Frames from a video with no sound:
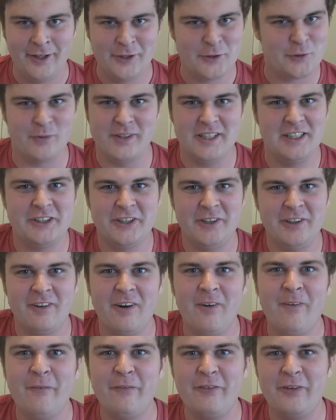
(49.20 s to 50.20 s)
22 year
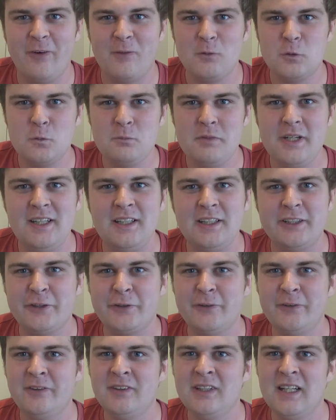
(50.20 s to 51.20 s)
old normal me
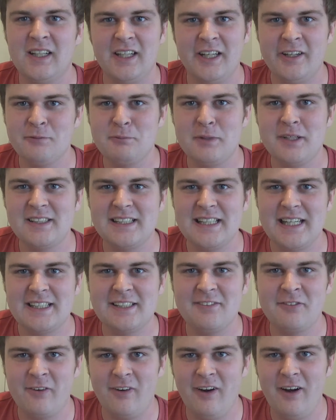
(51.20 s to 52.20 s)
to the clown
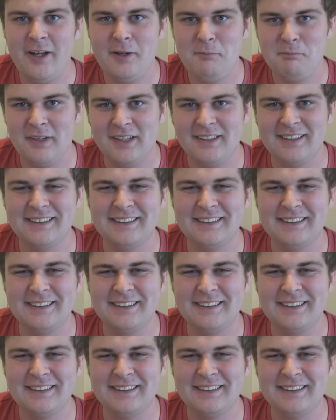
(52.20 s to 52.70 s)
princess of crime.